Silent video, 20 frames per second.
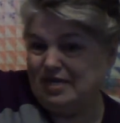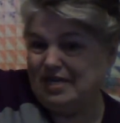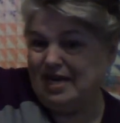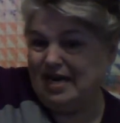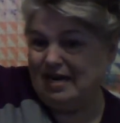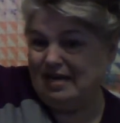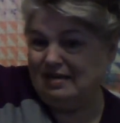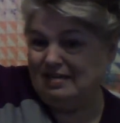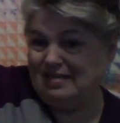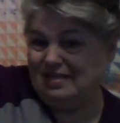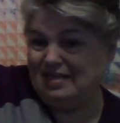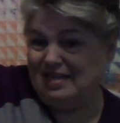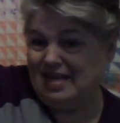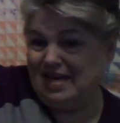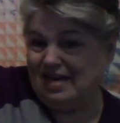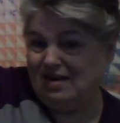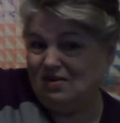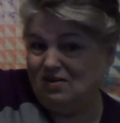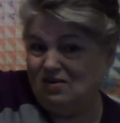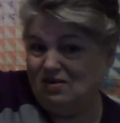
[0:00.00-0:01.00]
Yeah, to
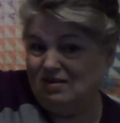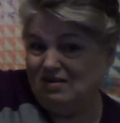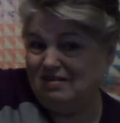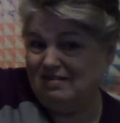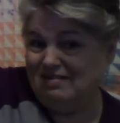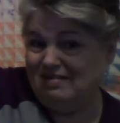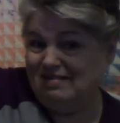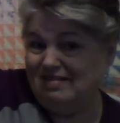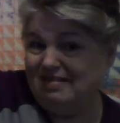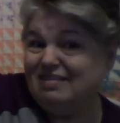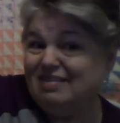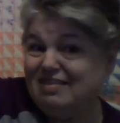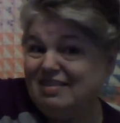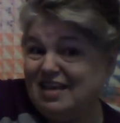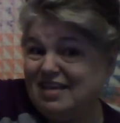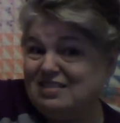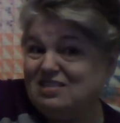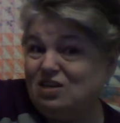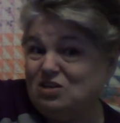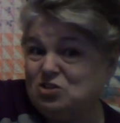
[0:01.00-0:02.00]
there.
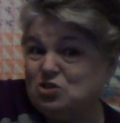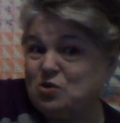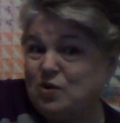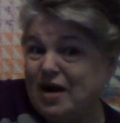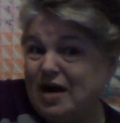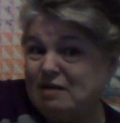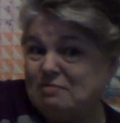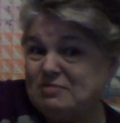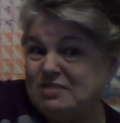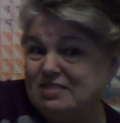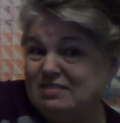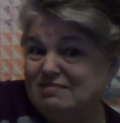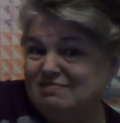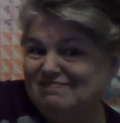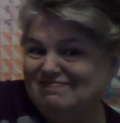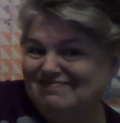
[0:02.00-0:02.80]
That's all scraps.